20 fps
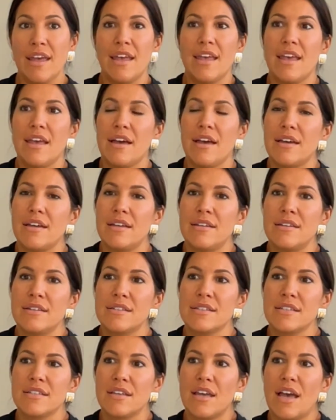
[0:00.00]
And
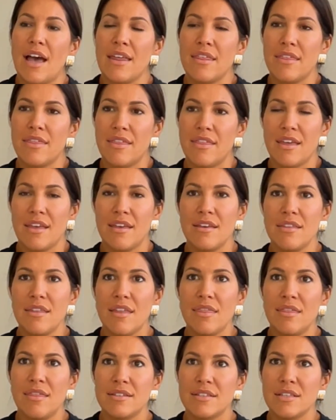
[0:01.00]
I think
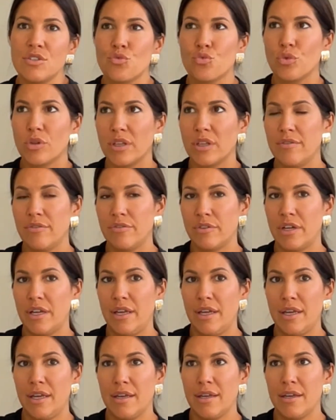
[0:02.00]
that this is really
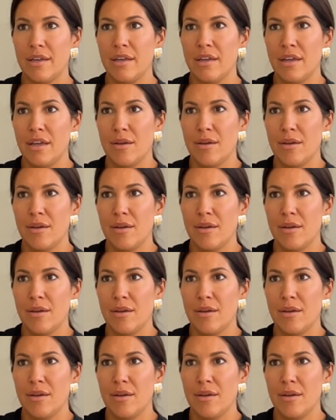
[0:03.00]
freeing,